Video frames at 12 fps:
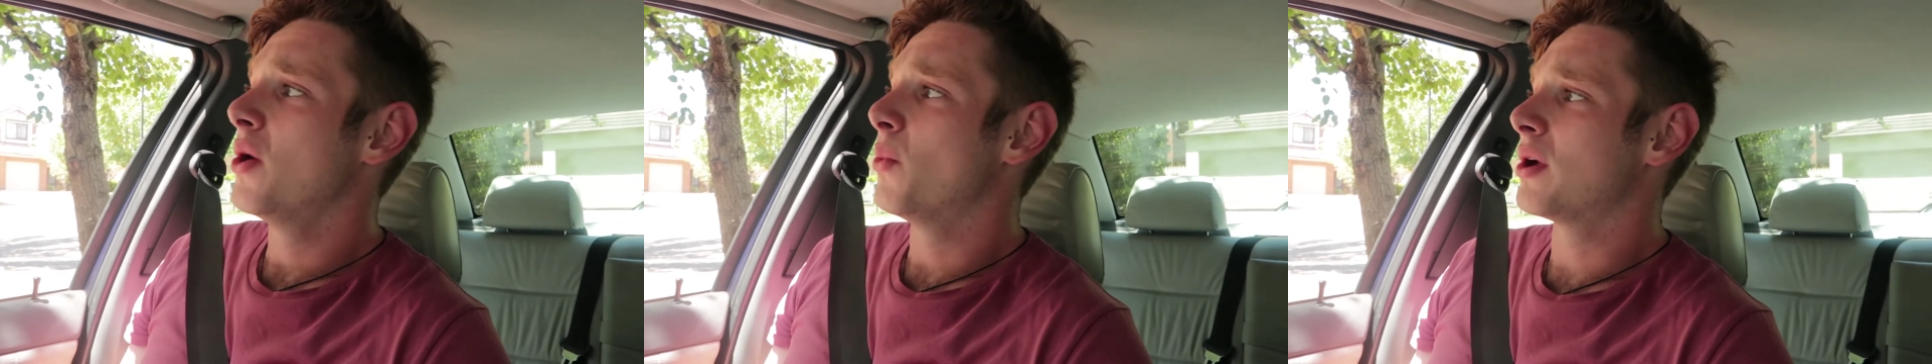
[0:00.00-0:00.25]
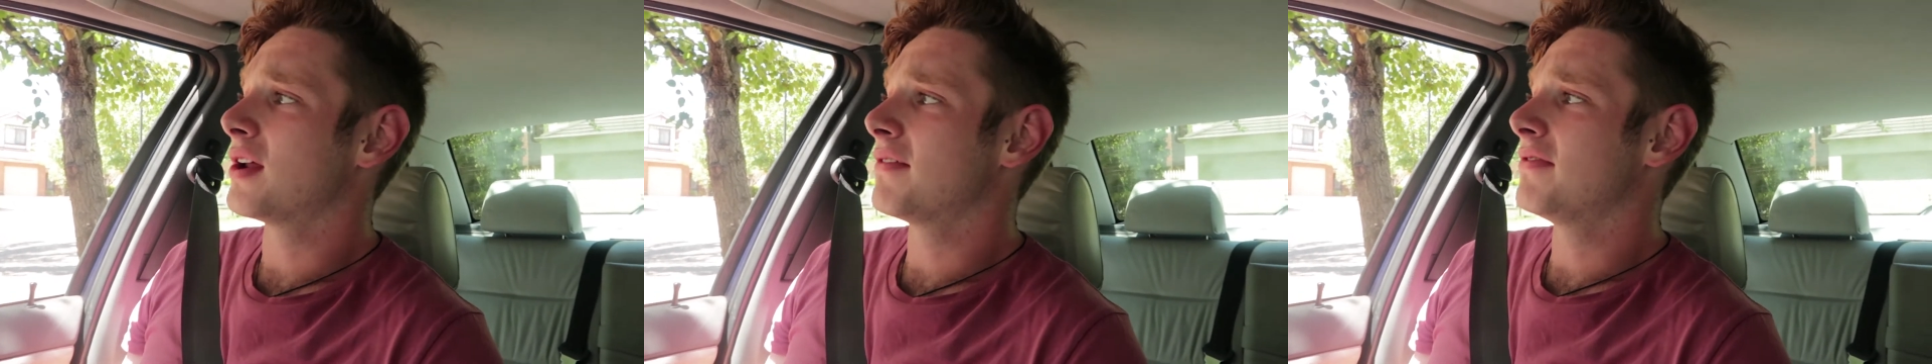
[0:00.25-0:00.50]

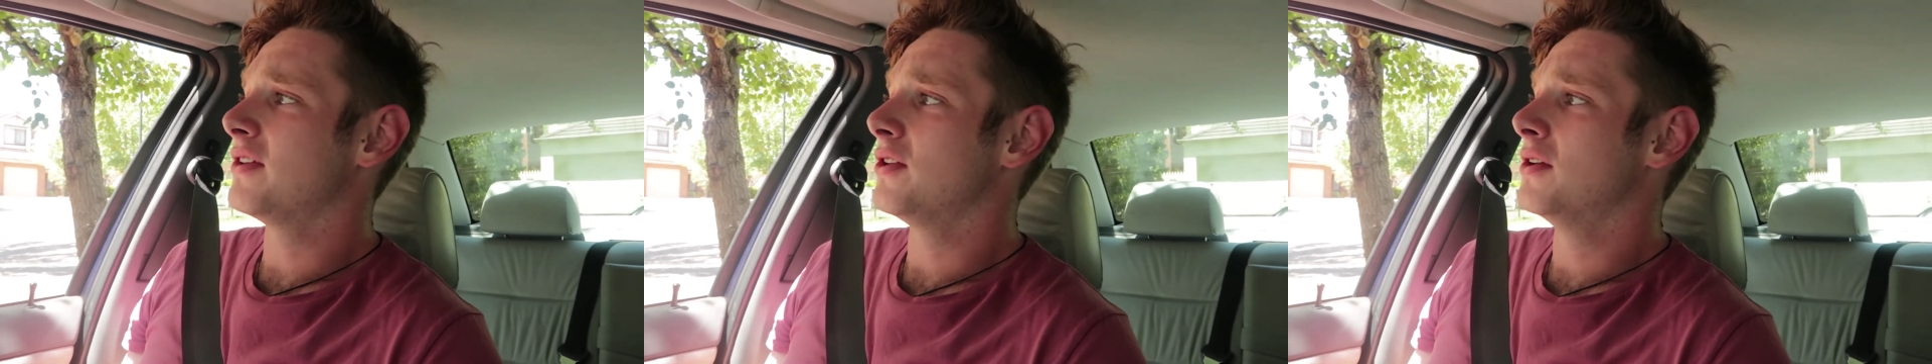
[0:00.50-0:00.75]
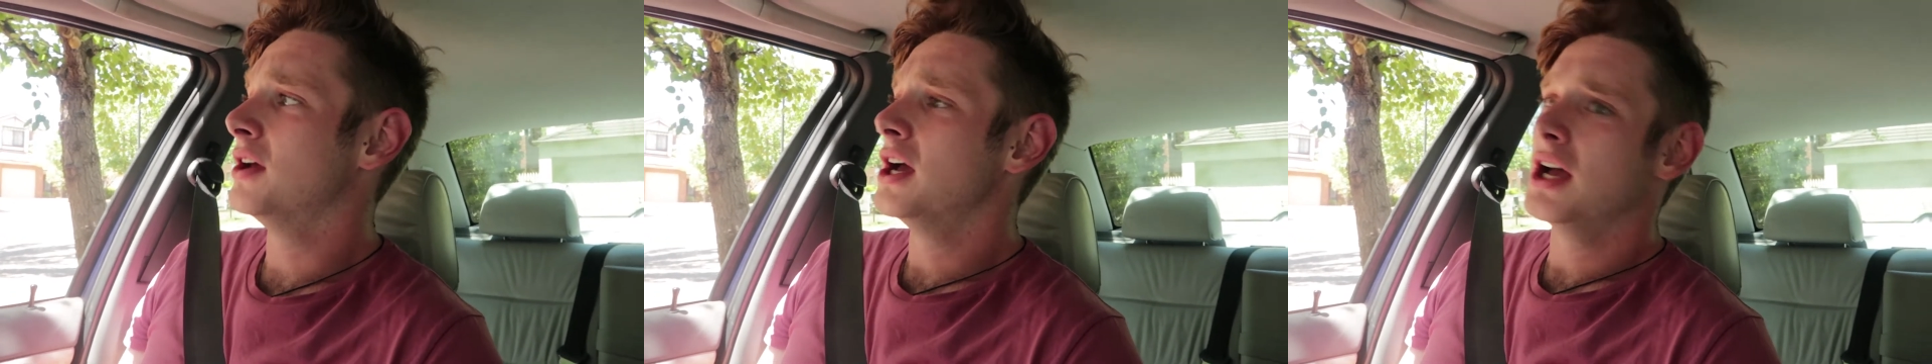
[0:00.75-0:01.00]
one of
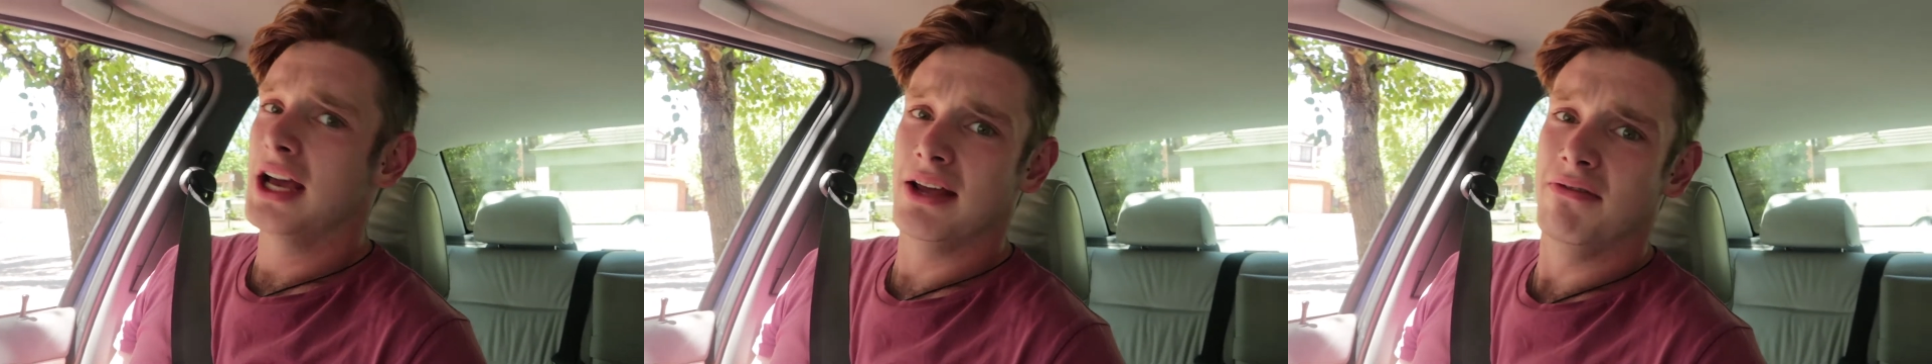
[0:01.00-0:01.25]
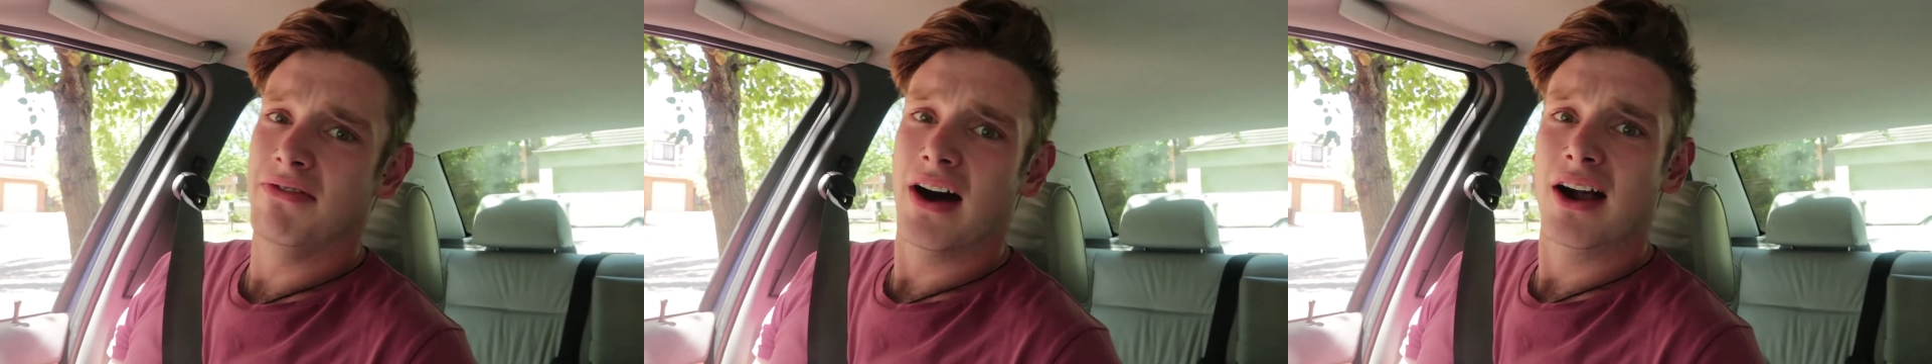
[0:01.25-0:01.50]
you
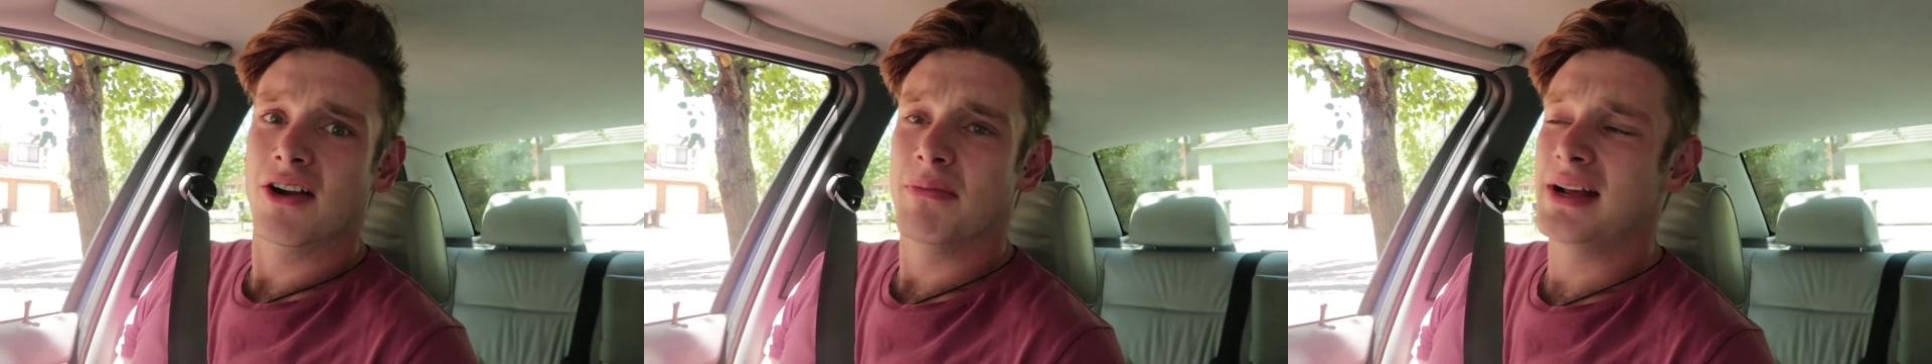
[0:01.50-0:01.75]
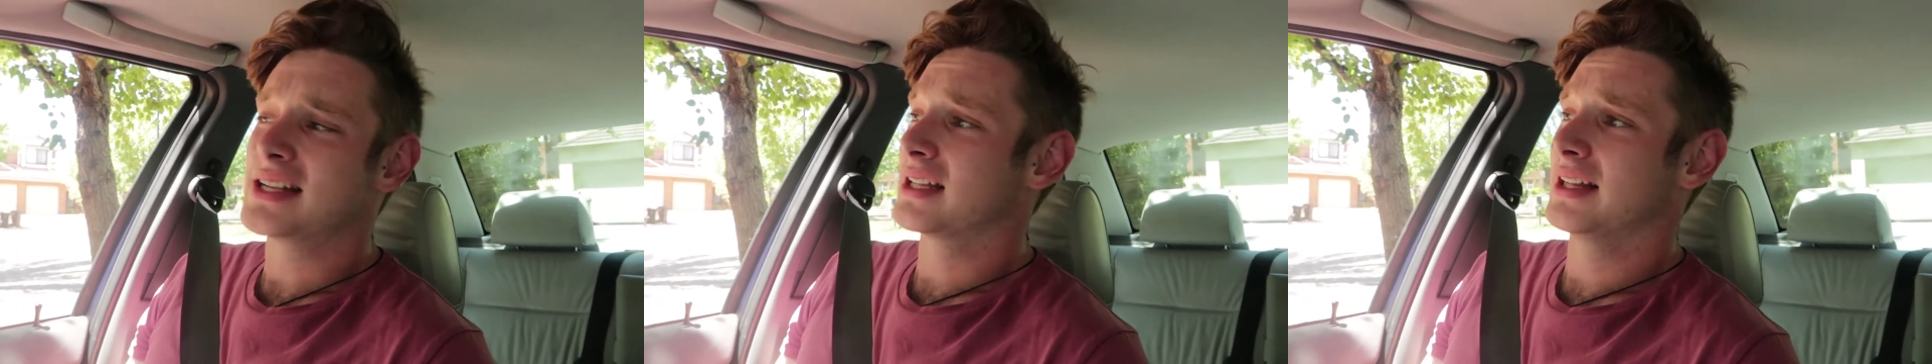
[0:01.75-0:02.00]

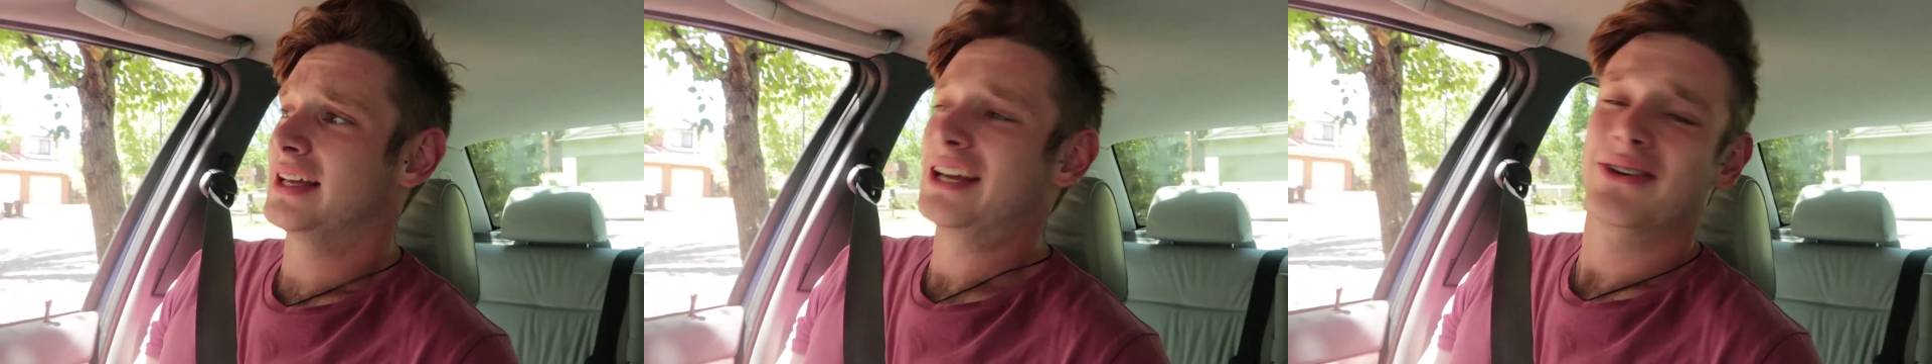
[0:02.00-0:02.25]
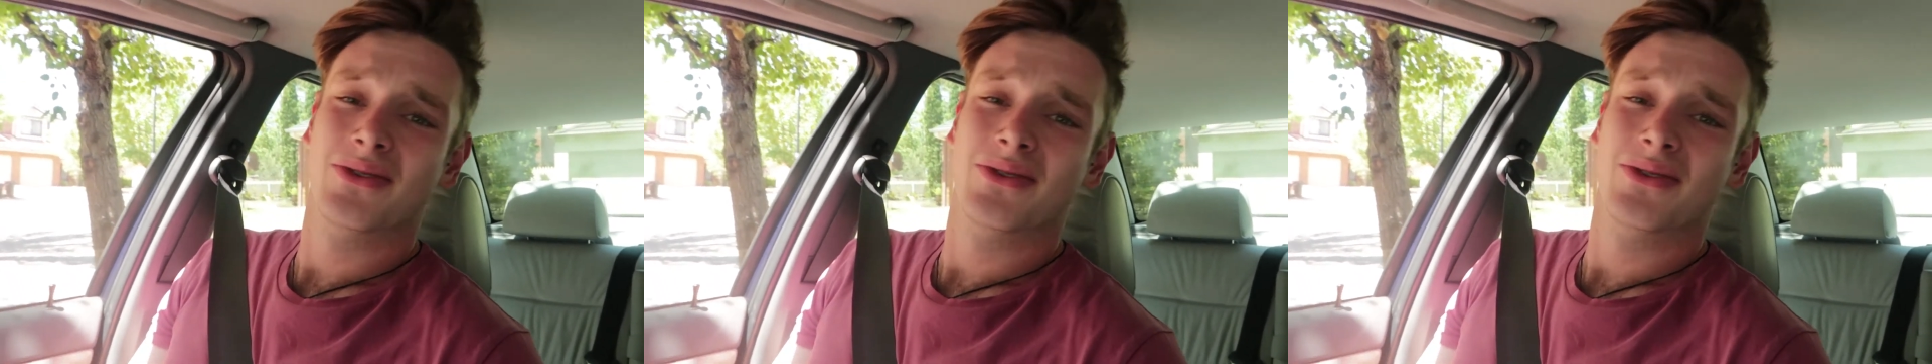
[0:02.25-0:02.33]
environmentally